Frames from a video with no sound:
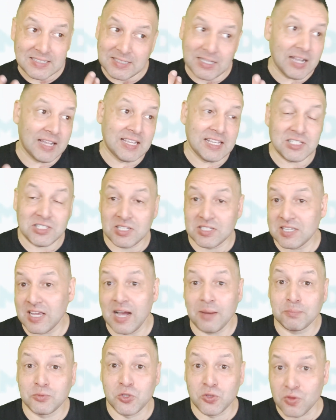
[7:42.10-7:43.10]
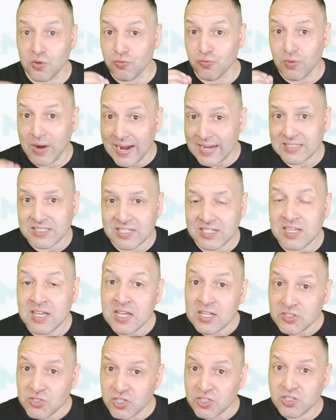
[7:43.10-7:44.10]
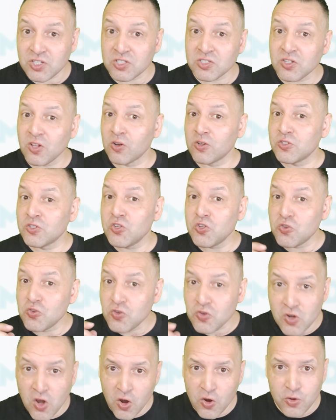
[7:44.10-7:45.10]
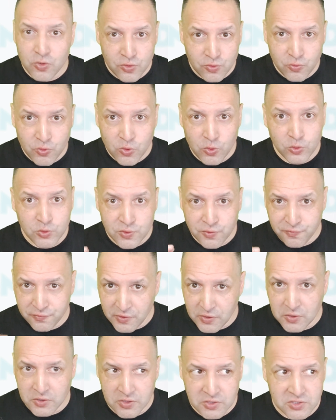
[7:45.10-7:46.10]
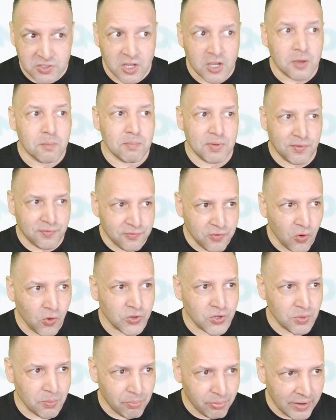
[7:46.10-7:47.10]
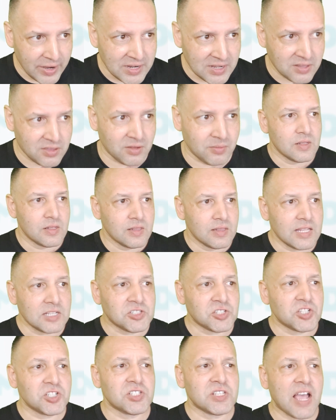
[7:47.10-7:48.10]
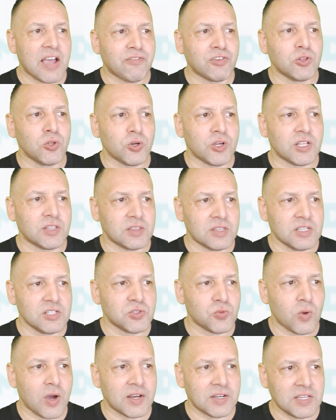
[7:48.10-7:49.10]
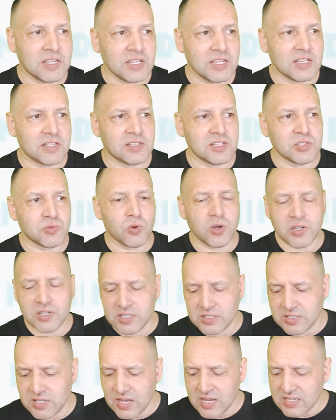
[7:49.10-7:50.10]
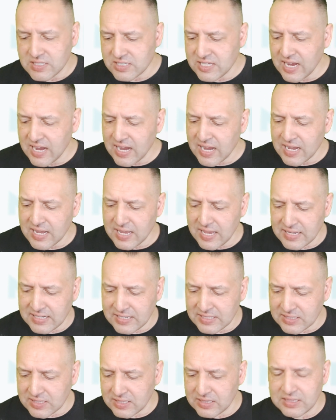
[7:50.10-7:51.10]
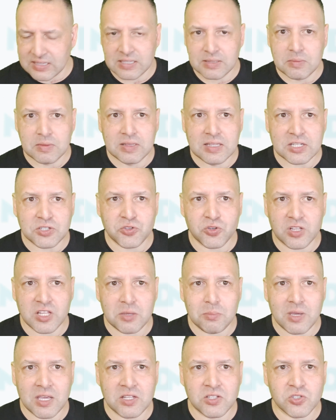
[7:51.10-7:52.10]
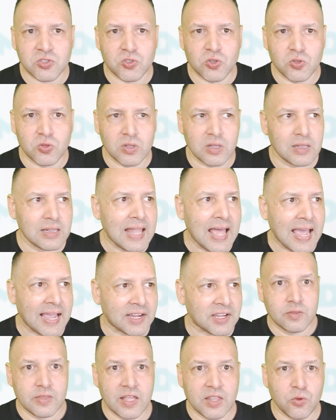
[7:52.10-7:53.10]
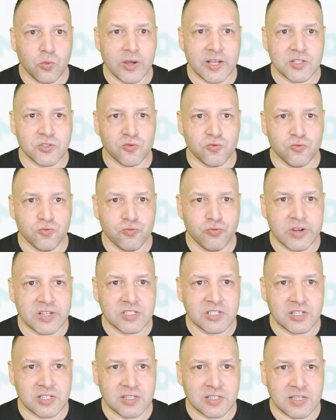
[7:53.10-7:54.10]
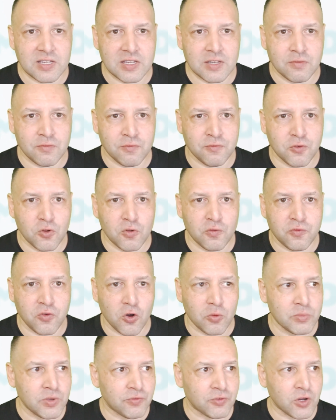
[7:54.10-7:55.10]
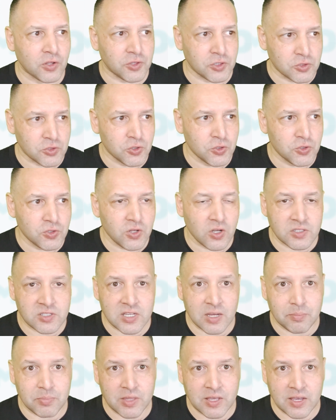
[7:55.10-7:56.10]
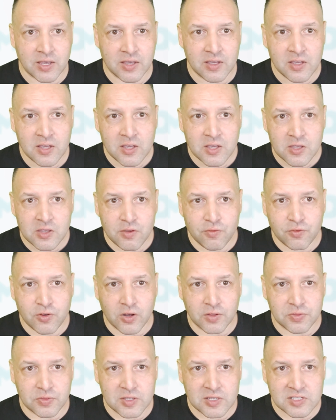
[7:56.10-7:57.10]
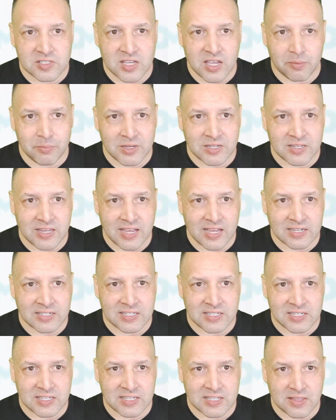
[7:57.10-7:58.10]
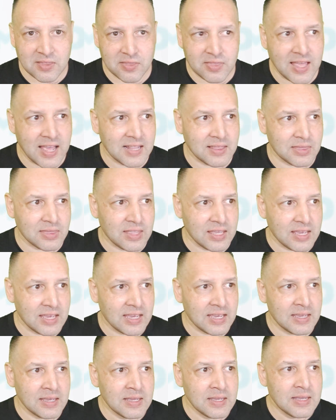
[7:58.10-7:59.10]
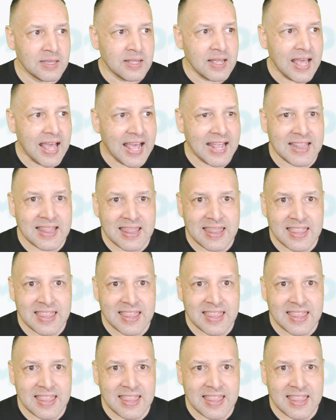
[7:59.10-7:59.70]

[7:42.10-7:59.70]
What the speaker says: I guess it's up to the writer, just as long as you know the rules first before you break them. Let's just have a look at this one here. This word is ta, and it literally means to lack. Now the way it's written in full form, you've got the two dots up there, you've got this coming down here, that there, and